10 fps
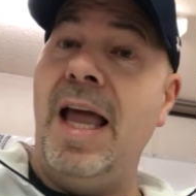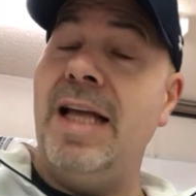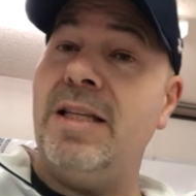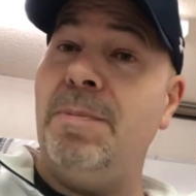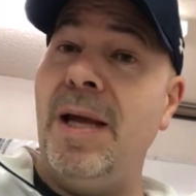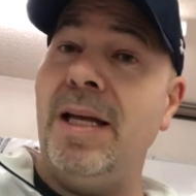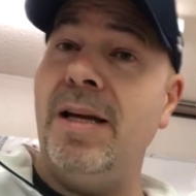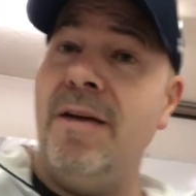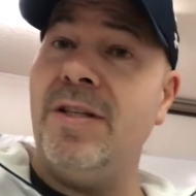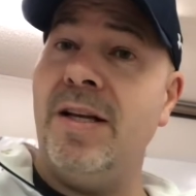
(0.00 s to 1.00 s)
And
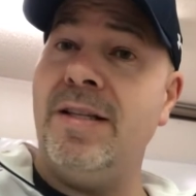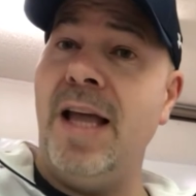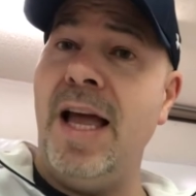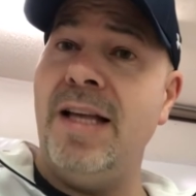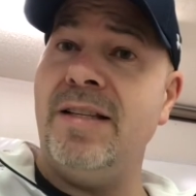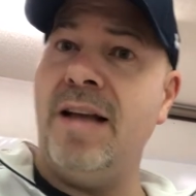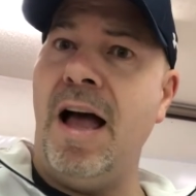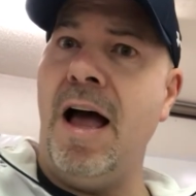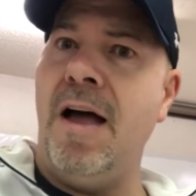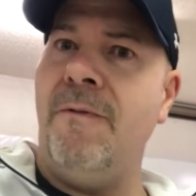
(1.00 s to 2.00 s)
speaking of success,
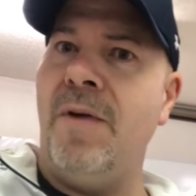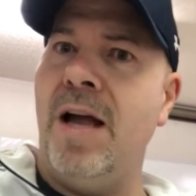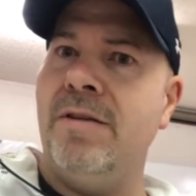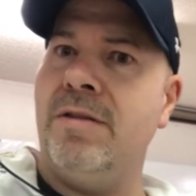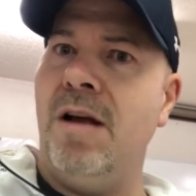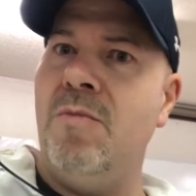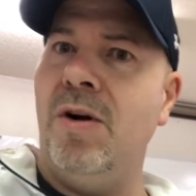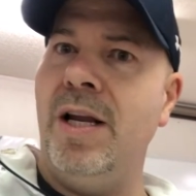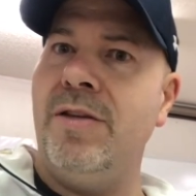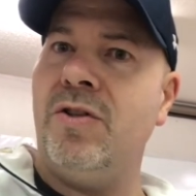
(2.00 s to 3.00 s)
I found
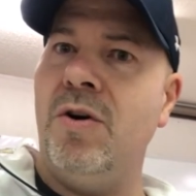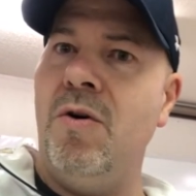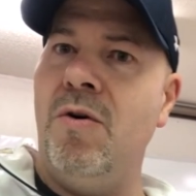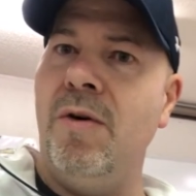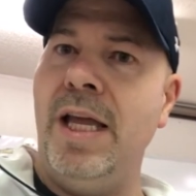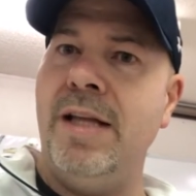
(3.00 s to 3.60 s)
someone at school.